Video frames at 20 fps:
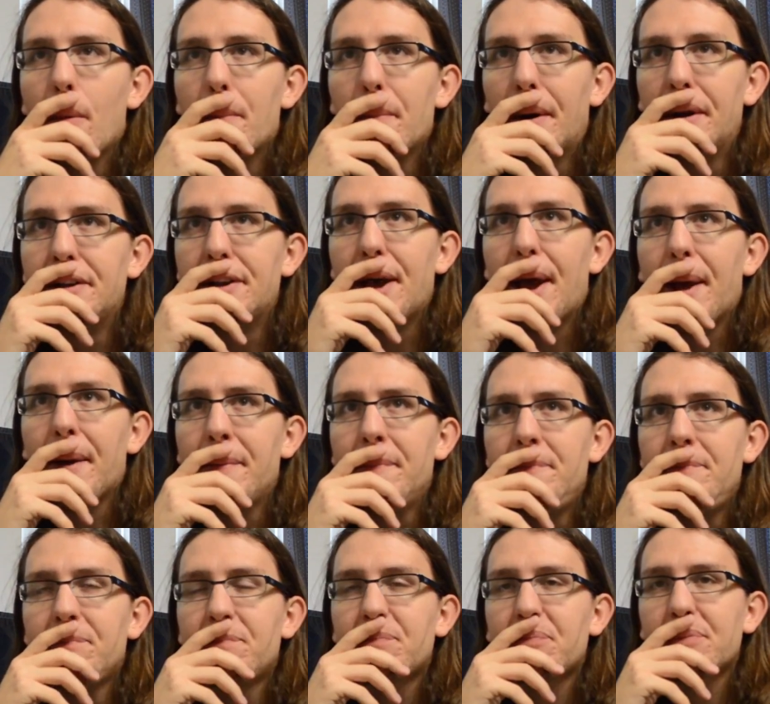Monday
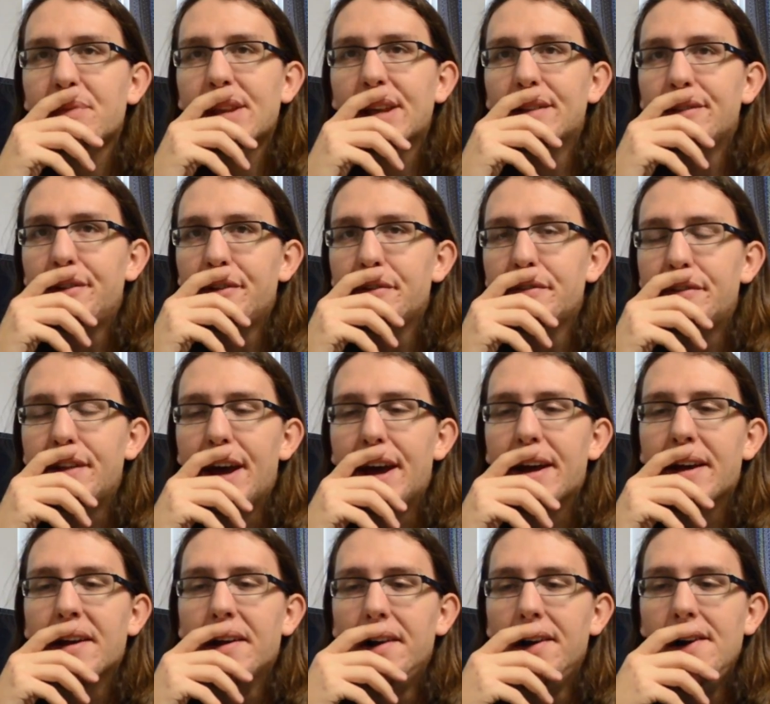and
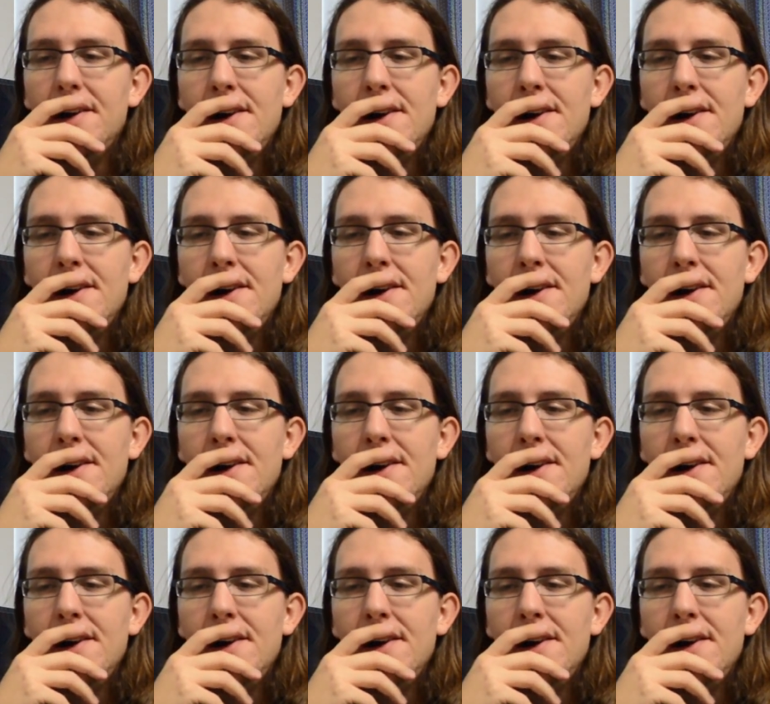Tuesday.